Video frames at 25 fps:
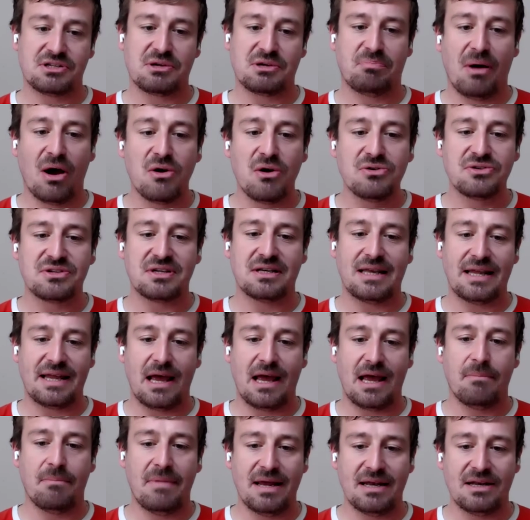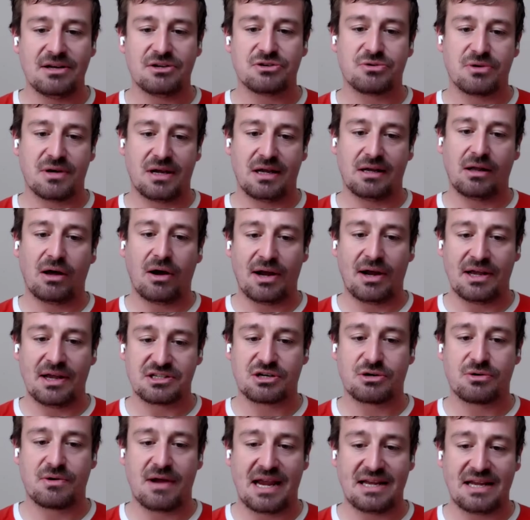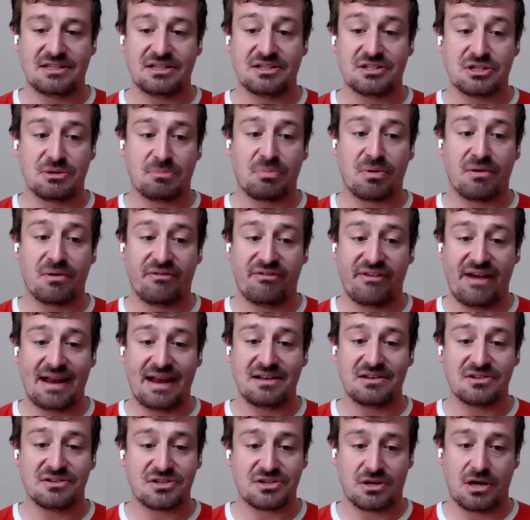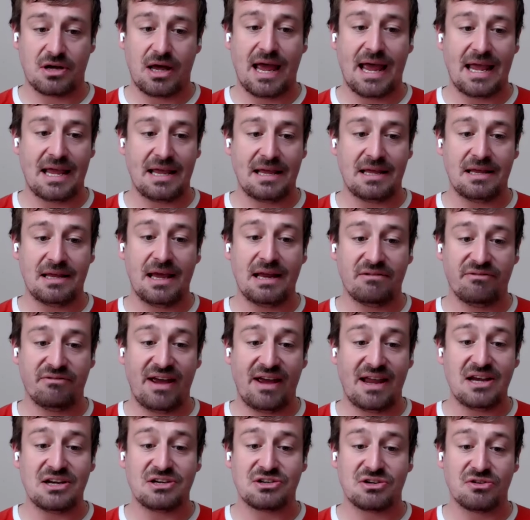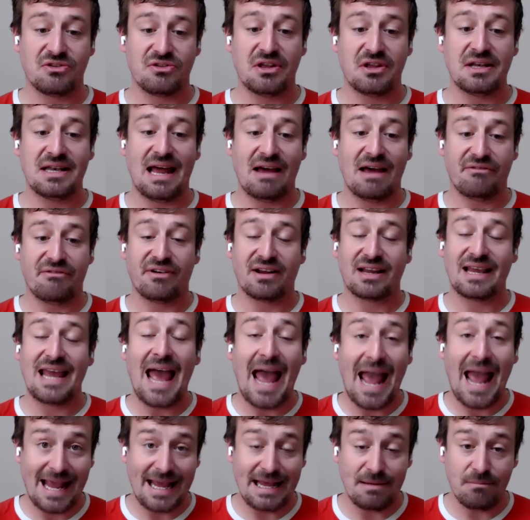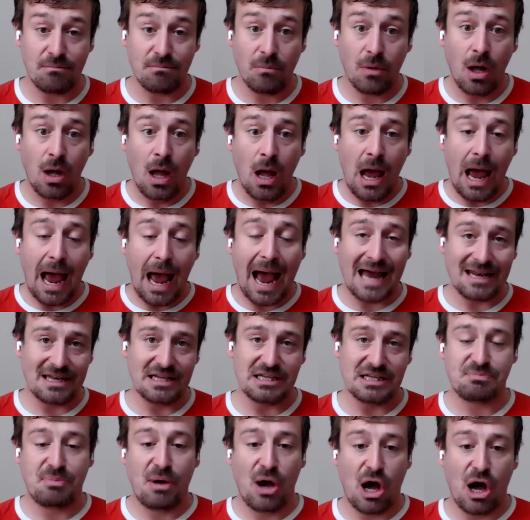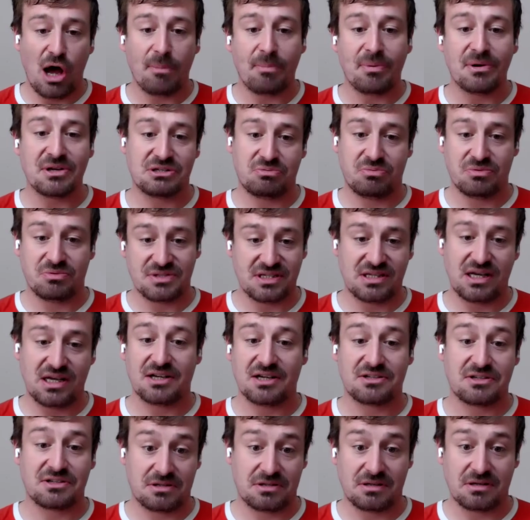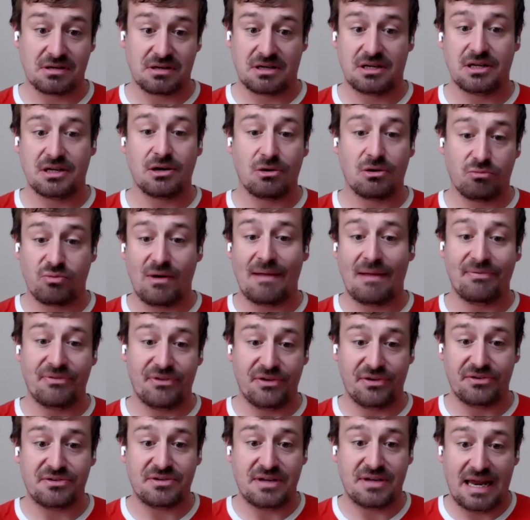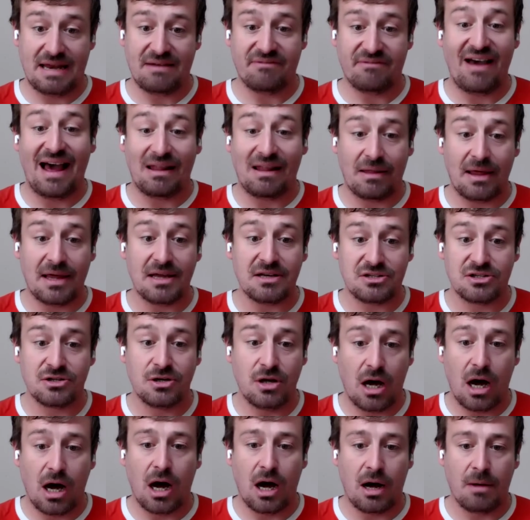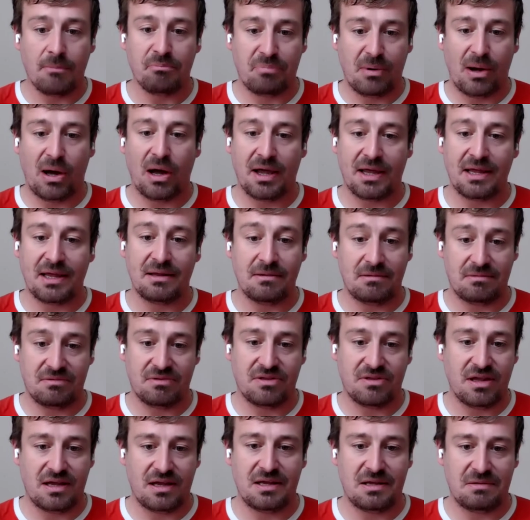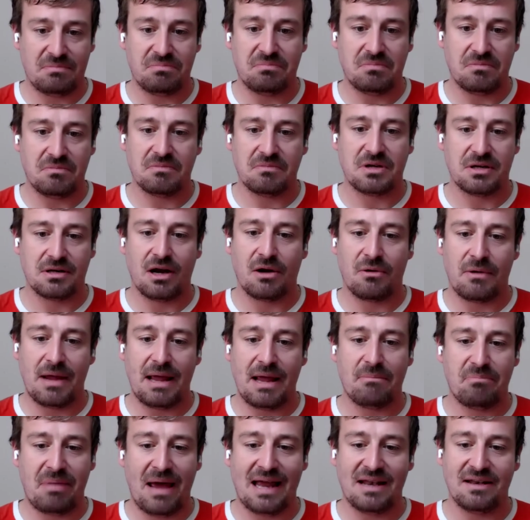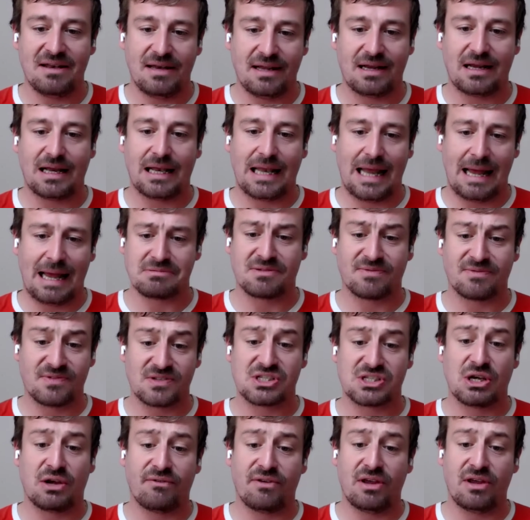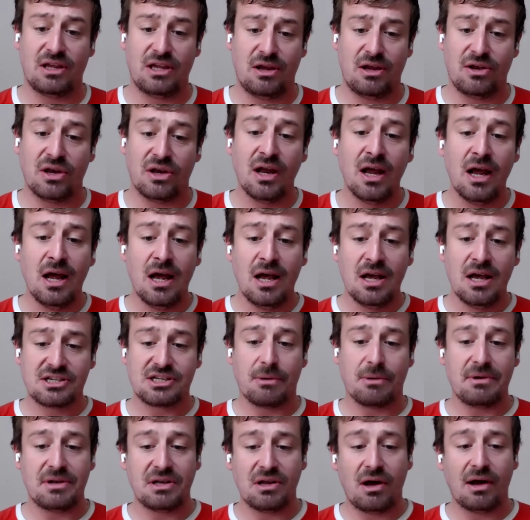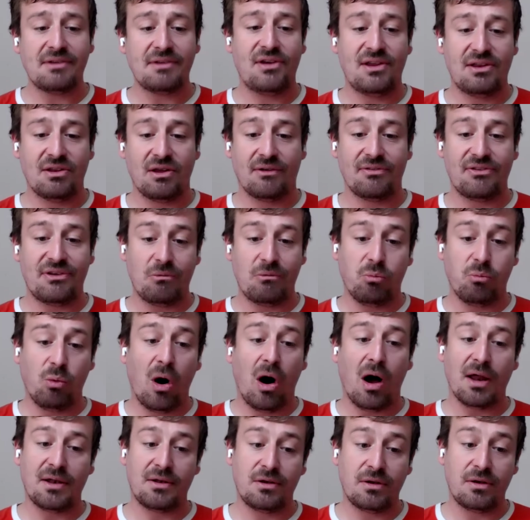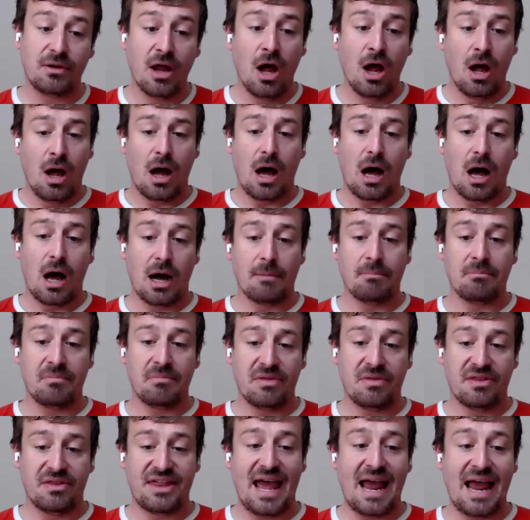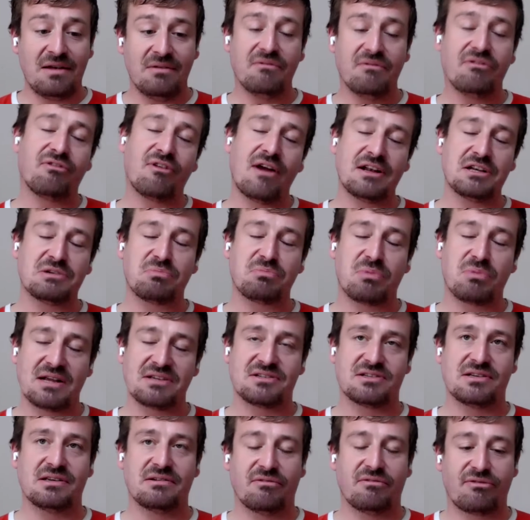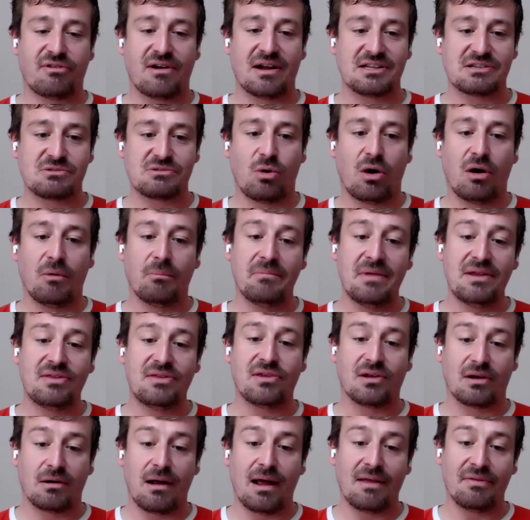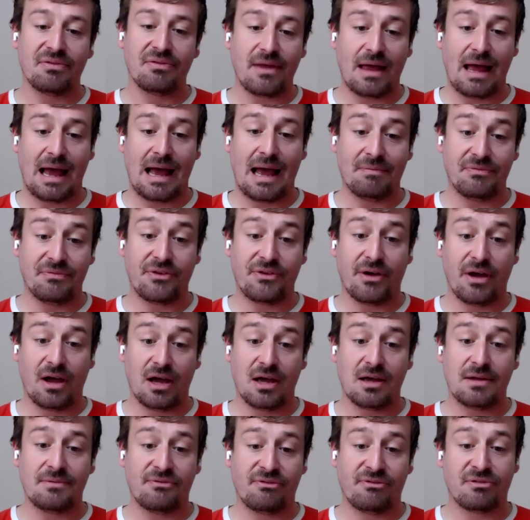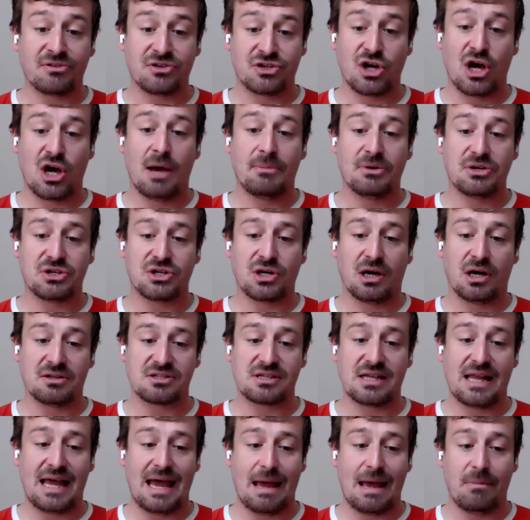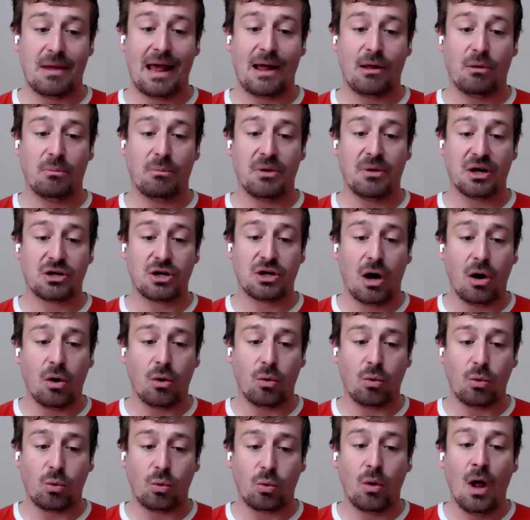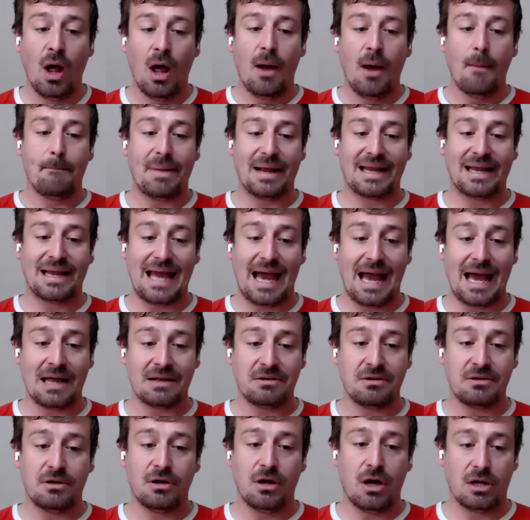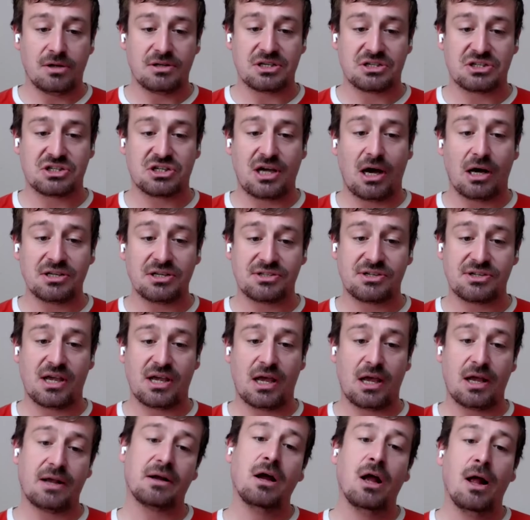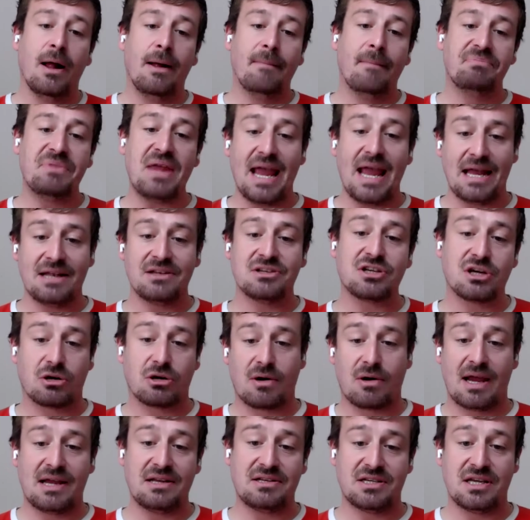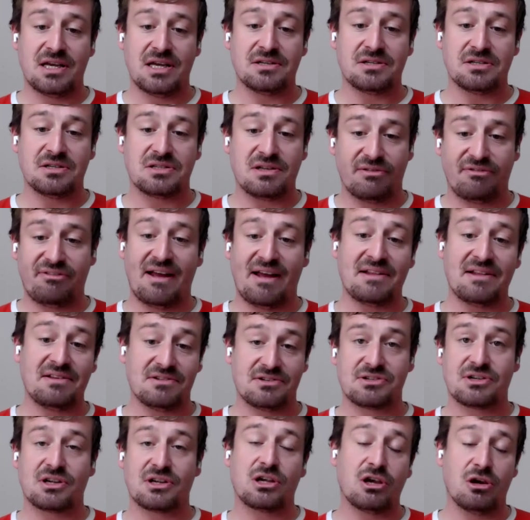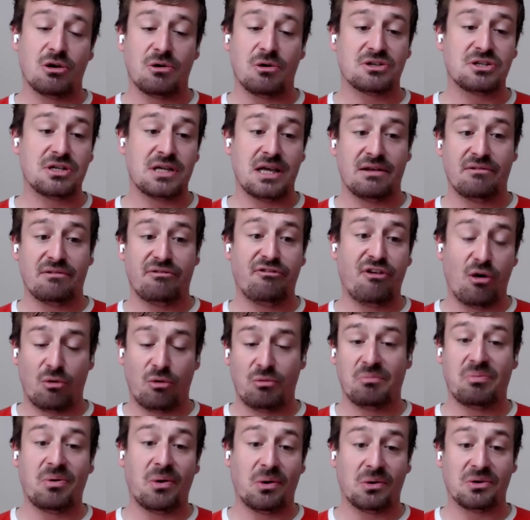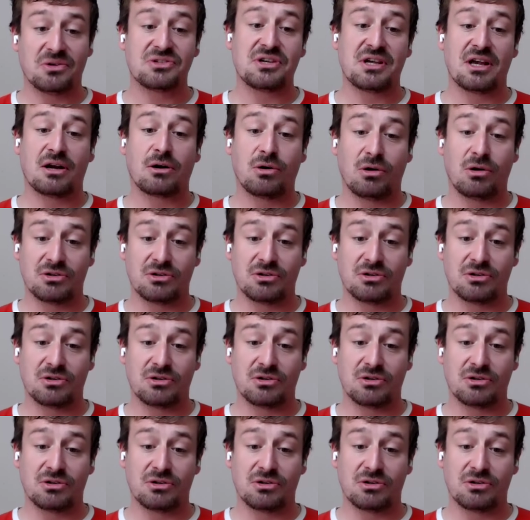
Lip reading: supposedly a military alliance created to prevent a invasion that never came, and its purpose was thus, rendered invalid by the, impending collapse of the Soviet Union. So in 1991, then French President Francois Mitterrand and German Chancellor Helmut Kohl began discussing integrated defense, security, and foreign policy